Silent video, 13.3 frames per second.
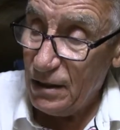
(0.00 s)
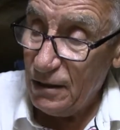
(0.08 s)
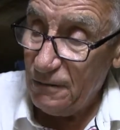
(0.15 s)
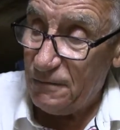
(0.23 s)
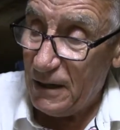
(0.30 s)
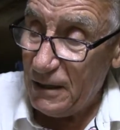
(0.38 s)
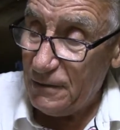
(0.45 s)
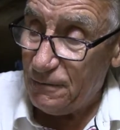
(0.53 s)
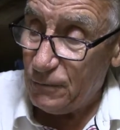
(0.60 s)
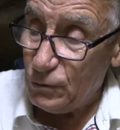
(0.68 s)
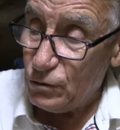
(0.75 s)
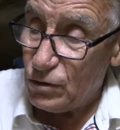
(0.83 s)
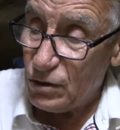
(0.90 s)

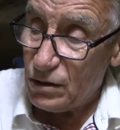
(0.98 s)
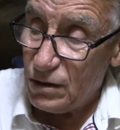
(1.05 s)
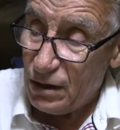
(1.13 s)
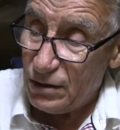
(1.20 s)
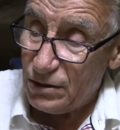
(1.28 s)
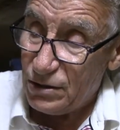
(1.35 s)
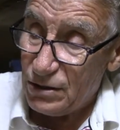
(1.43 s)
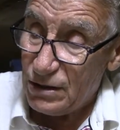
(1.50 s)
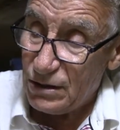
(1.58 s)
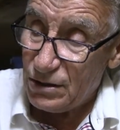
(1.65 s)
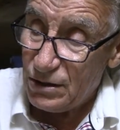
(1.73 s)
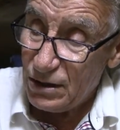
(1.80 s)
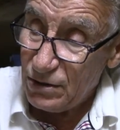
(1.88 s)
Faithful to God's
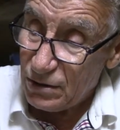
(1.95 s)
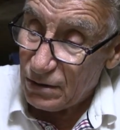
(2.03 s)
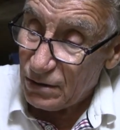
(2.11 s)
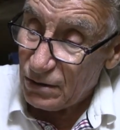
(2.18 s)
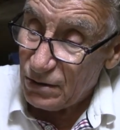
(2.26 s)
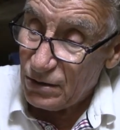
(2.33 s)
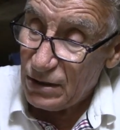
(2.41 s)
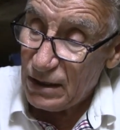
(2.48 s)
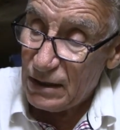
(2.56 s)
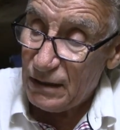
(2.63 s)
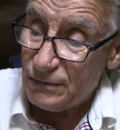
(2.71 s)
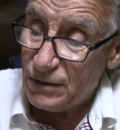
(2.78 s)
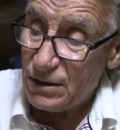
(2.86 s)
decisions, he
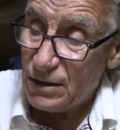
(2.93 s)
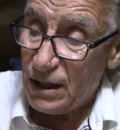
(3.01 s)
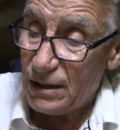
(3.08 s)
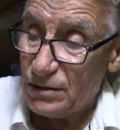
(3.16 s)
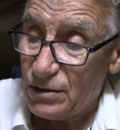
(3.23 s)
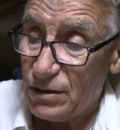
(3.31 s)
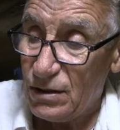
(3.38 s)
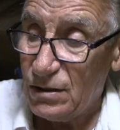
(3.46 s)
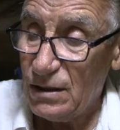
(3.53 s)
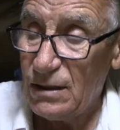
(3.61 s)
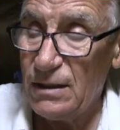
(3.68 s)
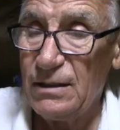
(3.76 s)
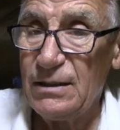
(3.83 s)
gives his answer
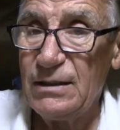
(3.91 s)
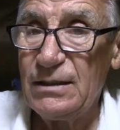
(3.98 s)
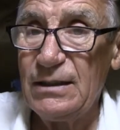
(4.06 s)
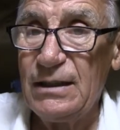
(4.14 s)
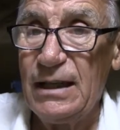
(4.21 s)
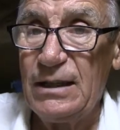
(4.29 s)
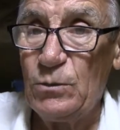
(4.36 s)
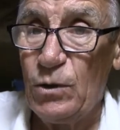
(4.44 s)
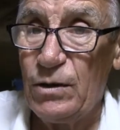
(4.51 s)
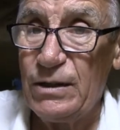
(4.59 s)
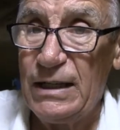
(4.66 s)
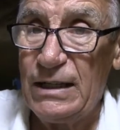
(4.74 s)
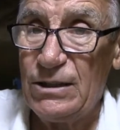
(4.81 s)
in
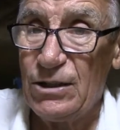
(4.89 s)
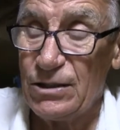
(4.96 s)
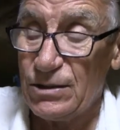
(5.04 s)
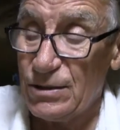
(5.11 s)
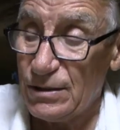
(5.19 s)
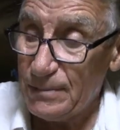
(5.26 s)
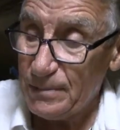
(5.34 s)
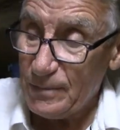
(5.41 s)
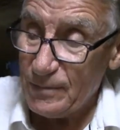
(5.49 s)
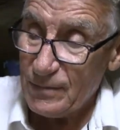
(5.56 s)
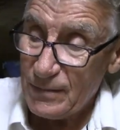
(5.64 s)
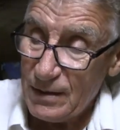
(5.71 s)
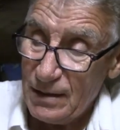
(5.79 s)
what he does.
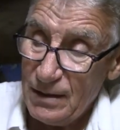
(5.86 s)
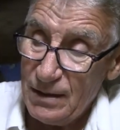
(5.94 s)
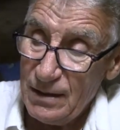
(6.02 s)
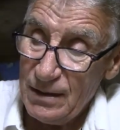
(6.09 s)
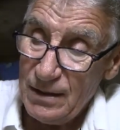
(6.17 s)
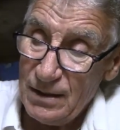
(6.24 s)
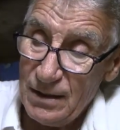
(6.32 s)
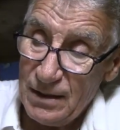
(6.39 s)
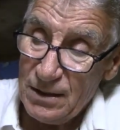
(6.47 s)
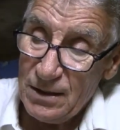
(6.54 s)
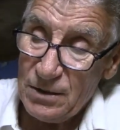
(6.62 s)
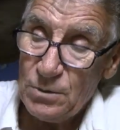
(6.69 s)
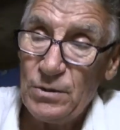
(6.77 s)

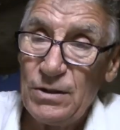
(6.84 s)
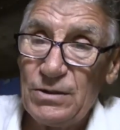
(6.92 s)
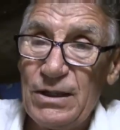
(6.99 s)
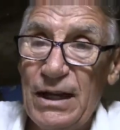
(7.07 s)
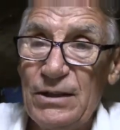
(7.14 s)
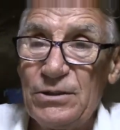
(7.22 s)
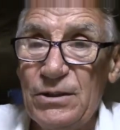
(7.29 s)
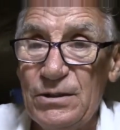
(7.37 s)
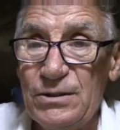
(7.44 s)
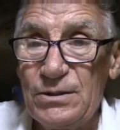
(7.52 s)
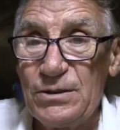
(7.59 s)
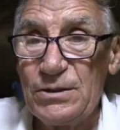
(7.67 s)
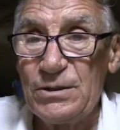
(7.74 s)
In other words,
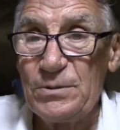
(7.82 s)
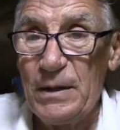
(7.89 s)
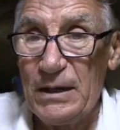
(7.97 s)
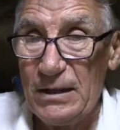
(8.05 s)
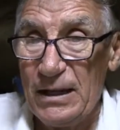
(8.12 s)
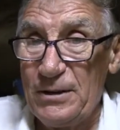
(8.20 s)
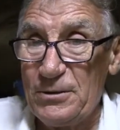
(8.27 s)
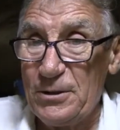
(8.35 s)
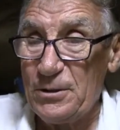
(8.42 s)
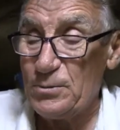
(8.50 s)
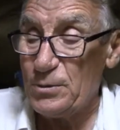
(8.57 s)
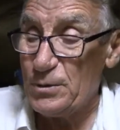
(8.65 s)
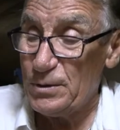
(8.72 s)
actions speak louder
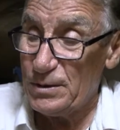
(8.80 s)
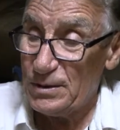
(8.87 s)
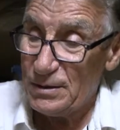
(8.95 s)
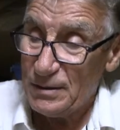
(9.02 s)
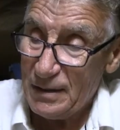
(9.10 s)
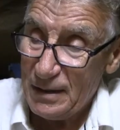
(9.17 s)
than words.